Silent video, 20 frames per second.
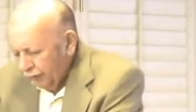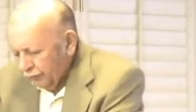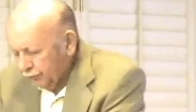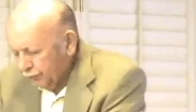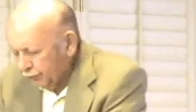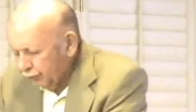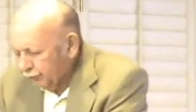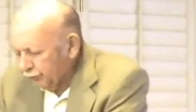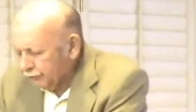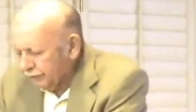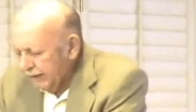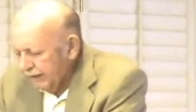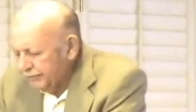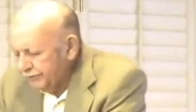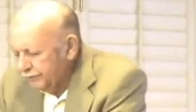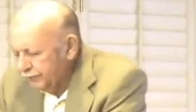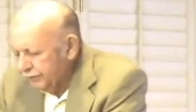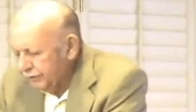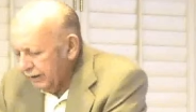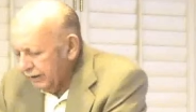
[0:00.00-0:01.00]

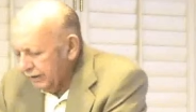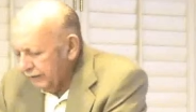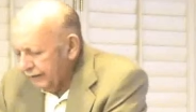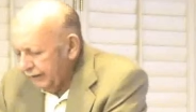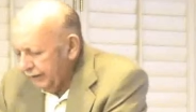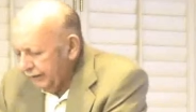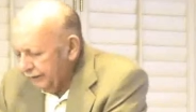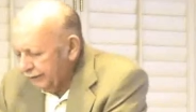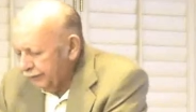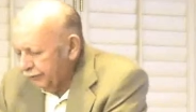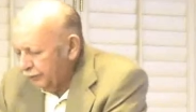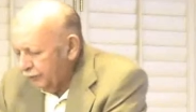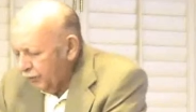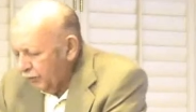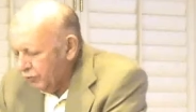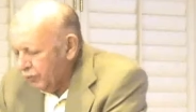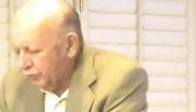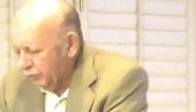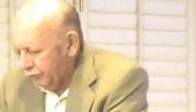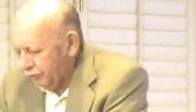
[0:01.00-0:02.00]
substantially
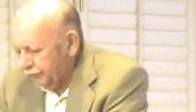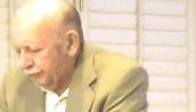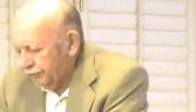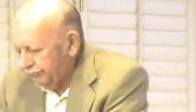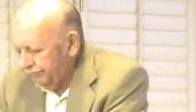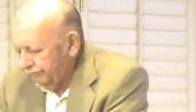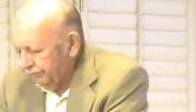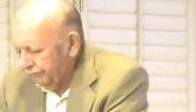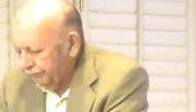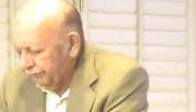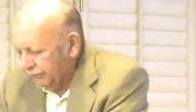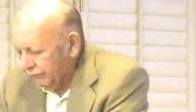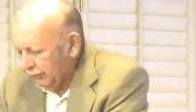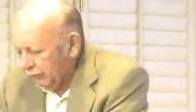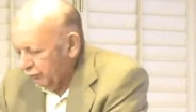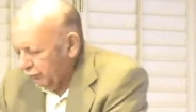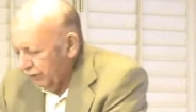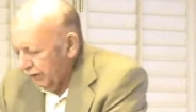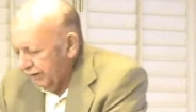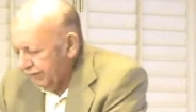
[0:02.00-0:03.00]
ignores
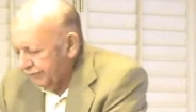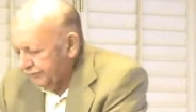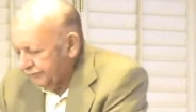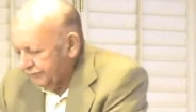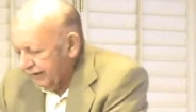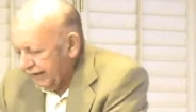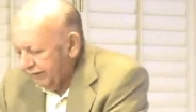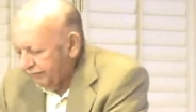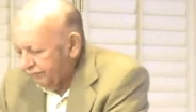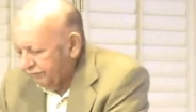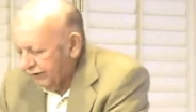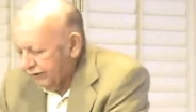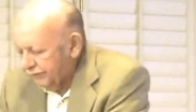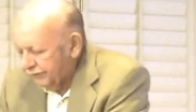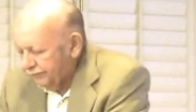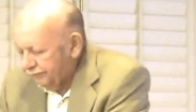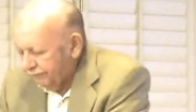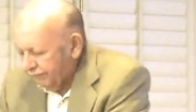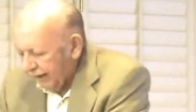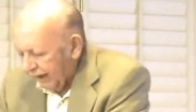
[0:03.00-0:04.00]

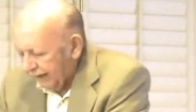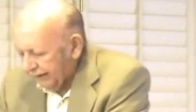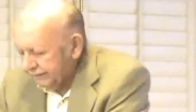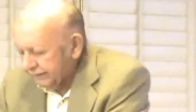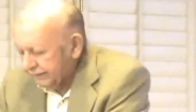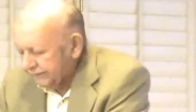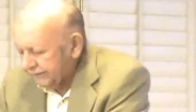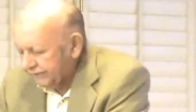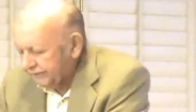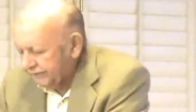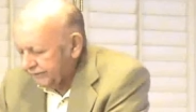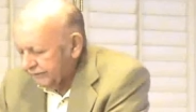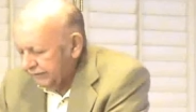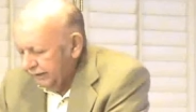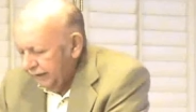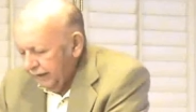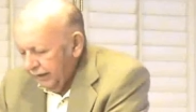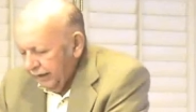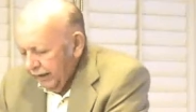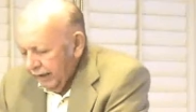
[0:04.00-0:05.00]
well-established facts
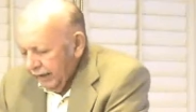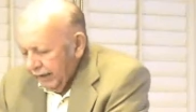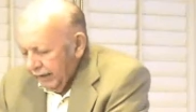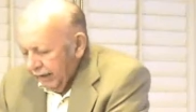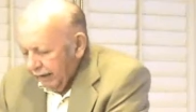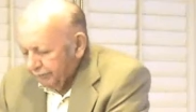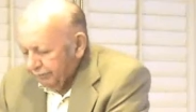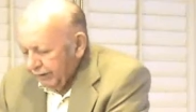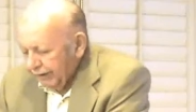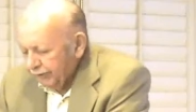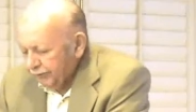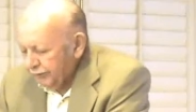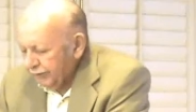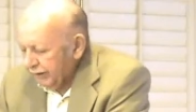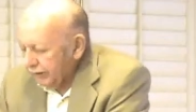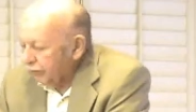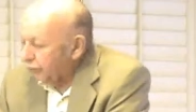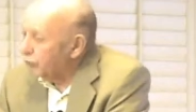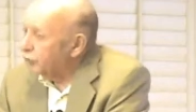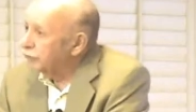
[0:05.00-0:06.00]
about
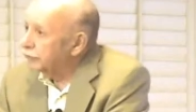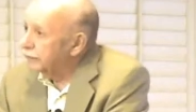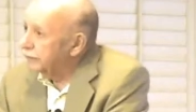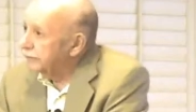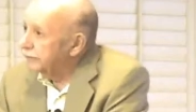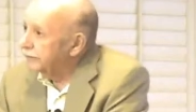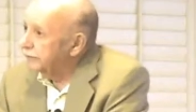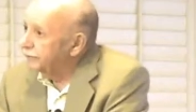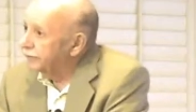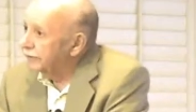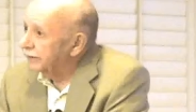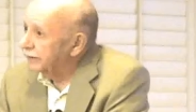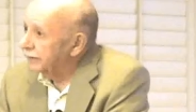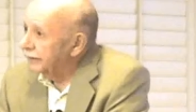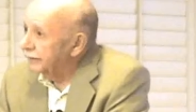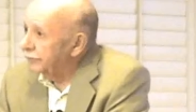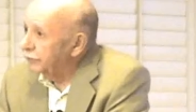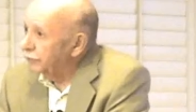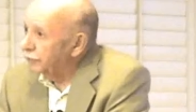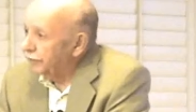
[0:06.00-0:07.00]
the cognitive and
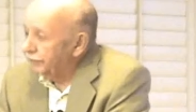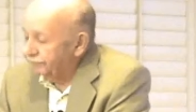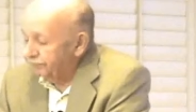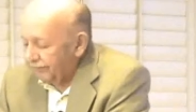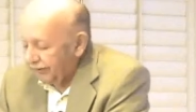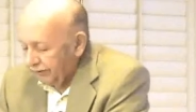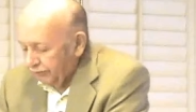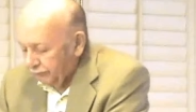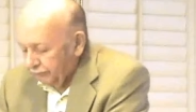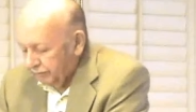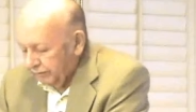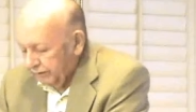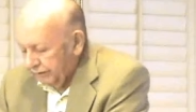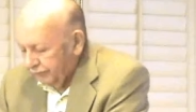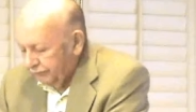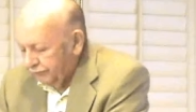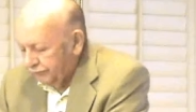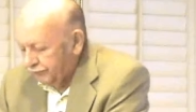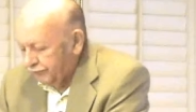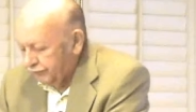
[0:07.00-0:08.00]
ego
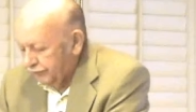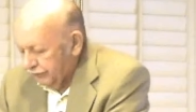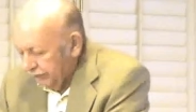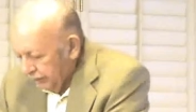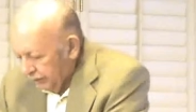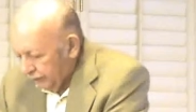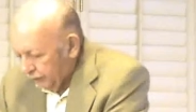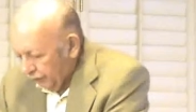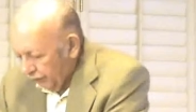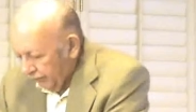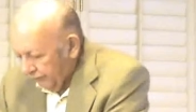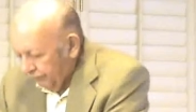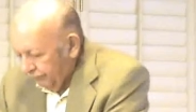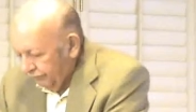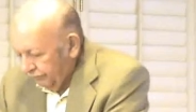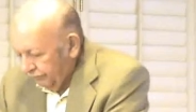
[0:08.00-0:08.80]
development of children,